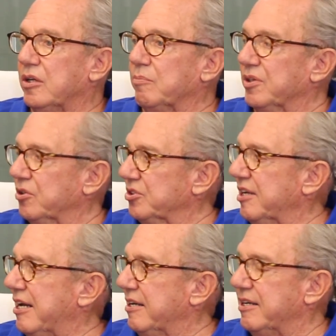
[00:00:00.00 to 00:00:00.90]
but there's
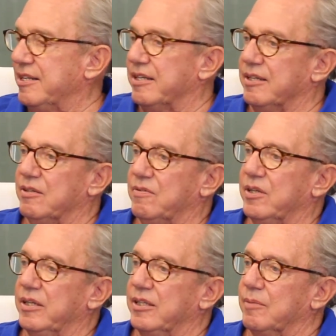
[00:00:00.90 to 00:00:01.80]
not anything
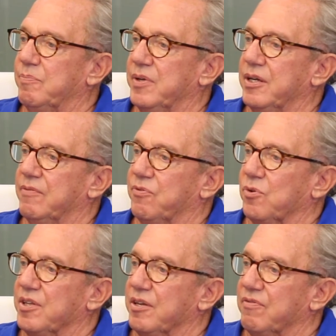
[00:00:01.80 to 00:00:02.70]
in it for
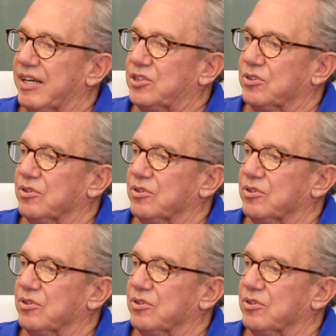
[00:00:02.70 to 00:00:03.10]
the investor,